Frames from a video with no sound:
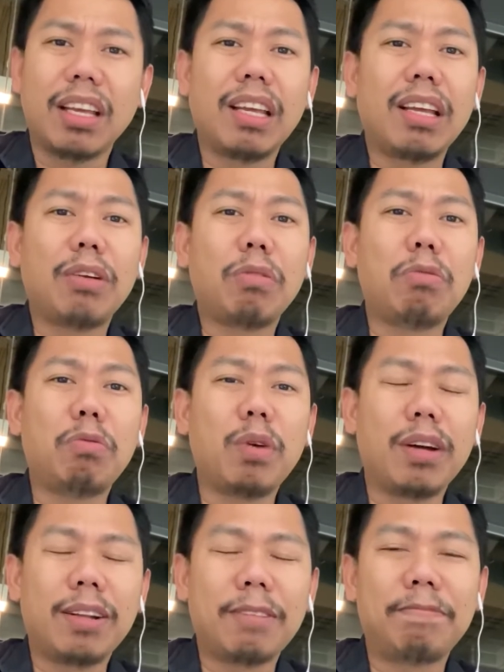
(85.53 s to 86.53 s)

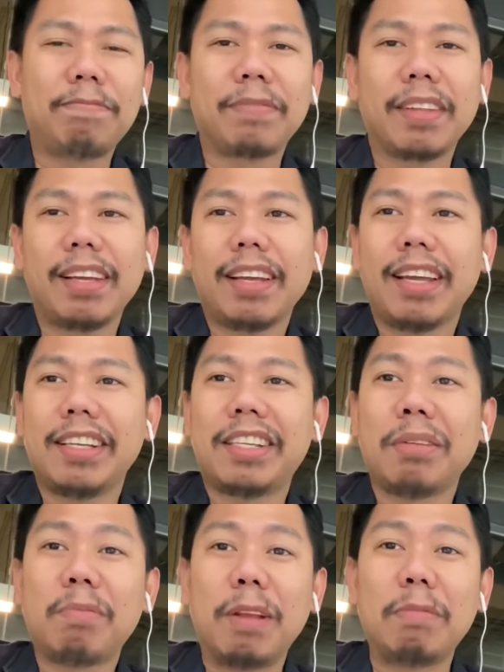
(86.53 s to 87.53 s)
Well, it
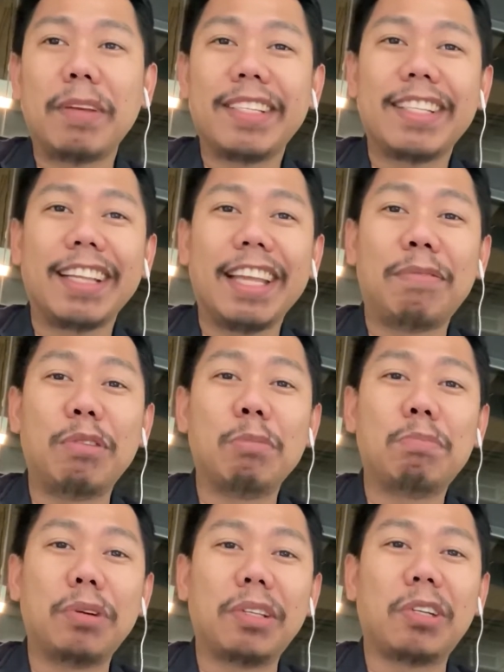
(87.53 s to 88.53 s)
simply means that if you
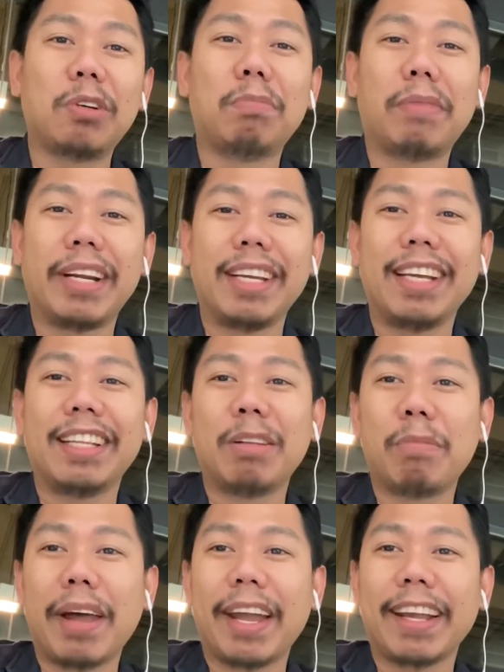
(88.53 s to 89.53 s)
put your money in the
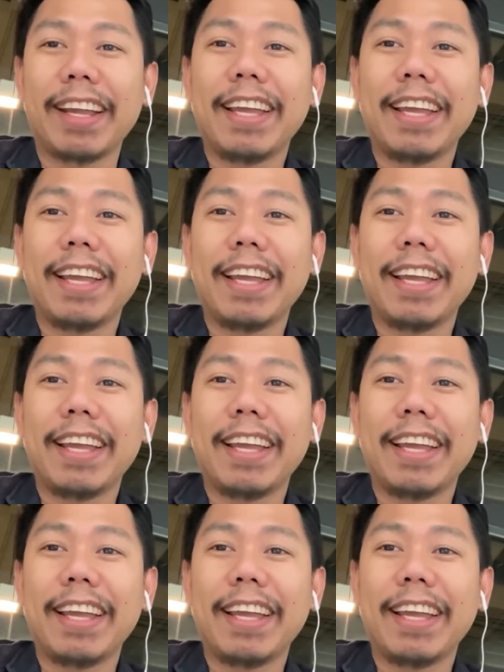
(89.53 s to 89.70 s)
bank,